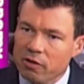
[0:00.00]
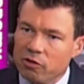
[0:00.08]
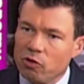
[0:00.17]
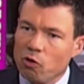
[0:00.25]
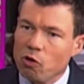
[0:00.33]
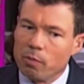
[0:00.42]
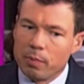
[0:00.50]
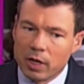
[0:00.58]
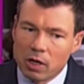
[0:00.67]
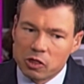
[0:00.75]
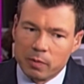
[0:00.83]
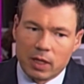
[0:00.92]
it in store, but
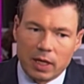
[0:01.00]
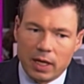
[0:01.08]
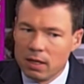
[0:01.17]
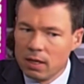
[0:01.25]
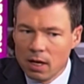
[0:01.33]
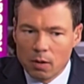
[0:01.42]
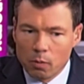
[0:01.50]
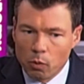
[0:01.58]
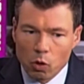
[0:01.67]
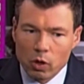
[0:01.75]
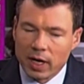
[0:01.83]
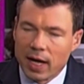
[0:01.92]
ultimately we're
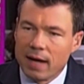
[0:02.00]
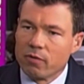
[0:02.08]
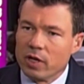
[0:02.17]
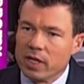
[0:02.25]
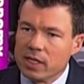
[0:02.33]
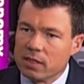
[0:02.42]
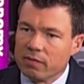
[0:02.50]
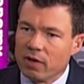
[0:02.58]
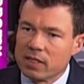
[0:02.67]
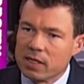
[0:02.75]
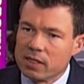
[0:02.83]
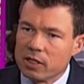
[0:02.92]
all going to have one of these
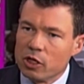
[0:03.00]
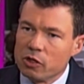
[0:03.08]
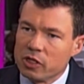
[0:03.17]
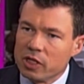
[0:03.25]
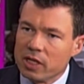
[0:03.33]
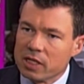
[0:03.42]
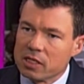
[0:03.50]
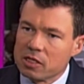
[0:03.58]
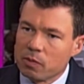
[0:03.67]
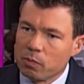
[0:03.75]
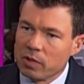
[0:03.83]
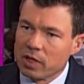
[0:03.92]
devices, and you see this
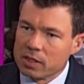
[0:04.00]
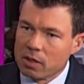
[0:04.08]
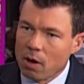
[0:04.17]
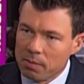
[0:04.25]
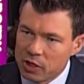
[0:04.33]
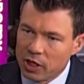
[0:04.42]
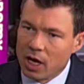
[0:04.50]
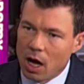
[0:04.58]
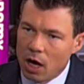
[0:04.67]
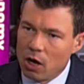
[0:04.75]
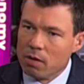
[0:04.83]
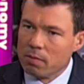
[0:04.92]
as, so I'm sitting at
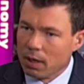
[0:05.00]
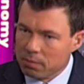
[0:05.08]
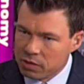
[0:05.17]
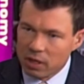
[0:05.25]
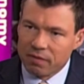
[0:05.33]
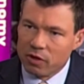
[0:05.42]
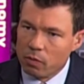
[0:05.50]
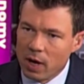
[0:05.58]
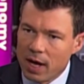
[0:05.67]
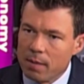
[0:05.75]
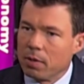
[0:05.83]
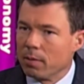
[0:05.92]
home, I'm surfing the
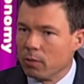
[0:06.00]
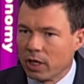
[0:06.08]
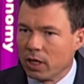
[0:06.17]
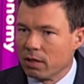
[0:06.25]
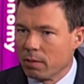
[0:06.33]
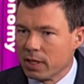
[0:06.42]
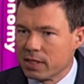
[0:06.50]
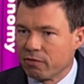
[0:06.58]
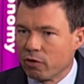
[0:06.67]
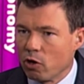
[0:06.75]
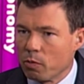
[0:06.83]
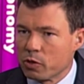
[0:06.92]
web, I'm looking at my
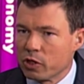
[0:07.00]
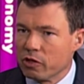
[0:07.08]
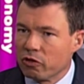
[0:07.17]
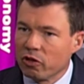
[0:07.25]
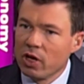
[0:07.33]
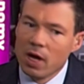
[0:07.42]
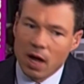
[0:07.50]
different options.